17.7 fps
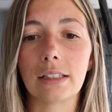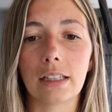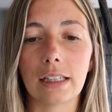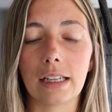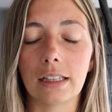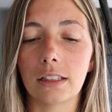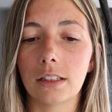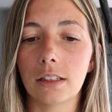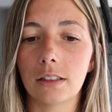And
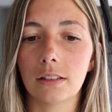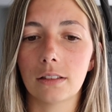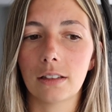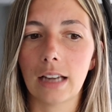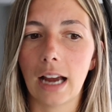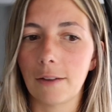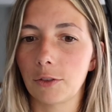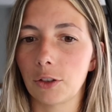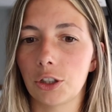then
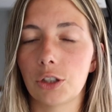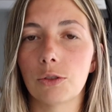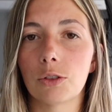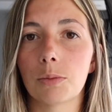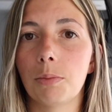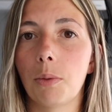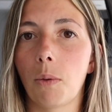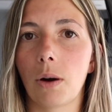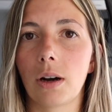after she
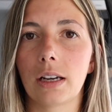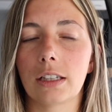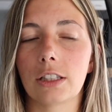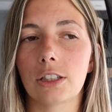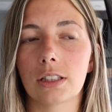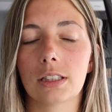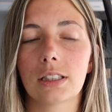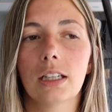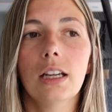was born,
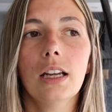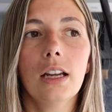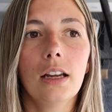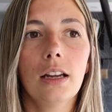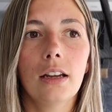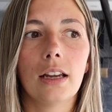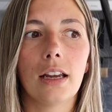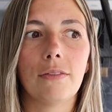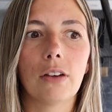
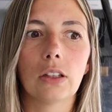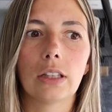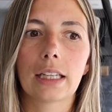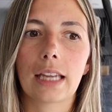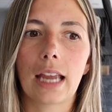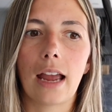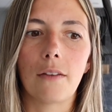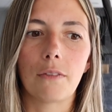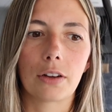it felt
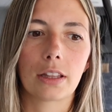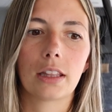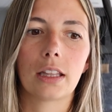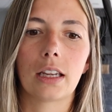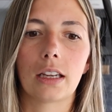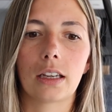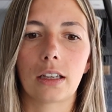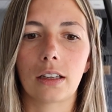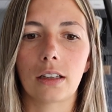like
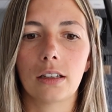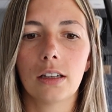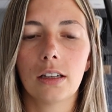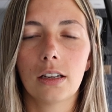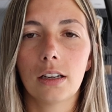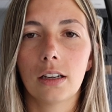everything